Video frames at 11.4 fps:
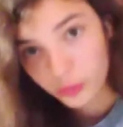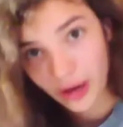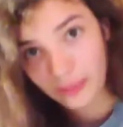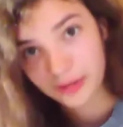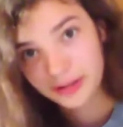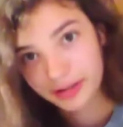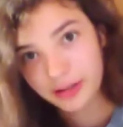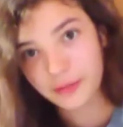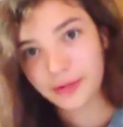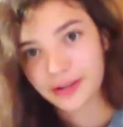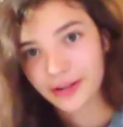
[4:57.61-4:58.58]
rabbits?
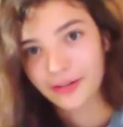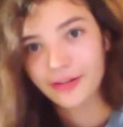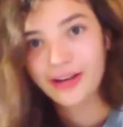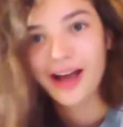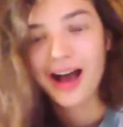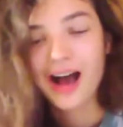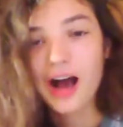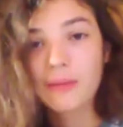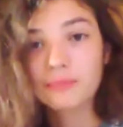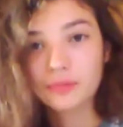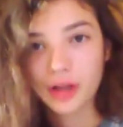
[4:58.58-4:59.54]
Here we go.
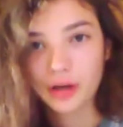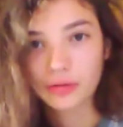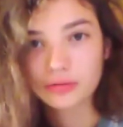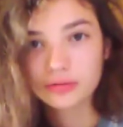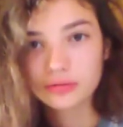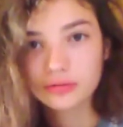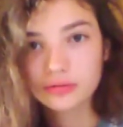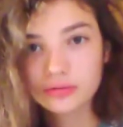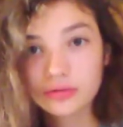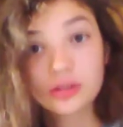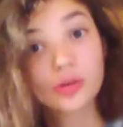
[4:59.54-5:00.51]
No.
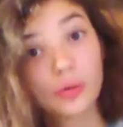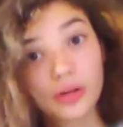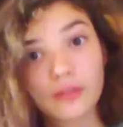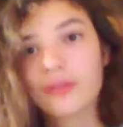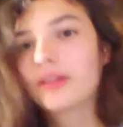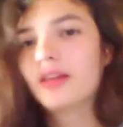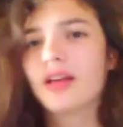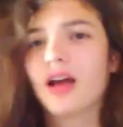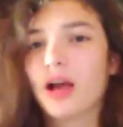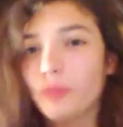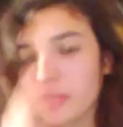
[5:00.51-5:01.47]
Sort of.
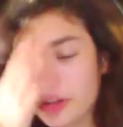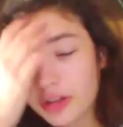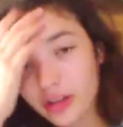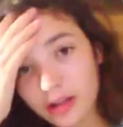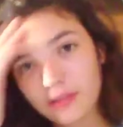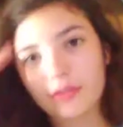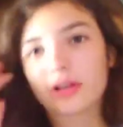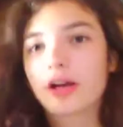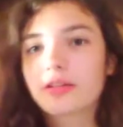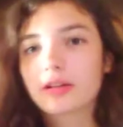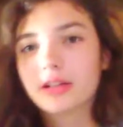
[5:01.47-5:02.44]
I wish I could give you
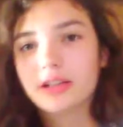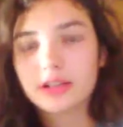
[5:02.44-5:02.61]
guys a clean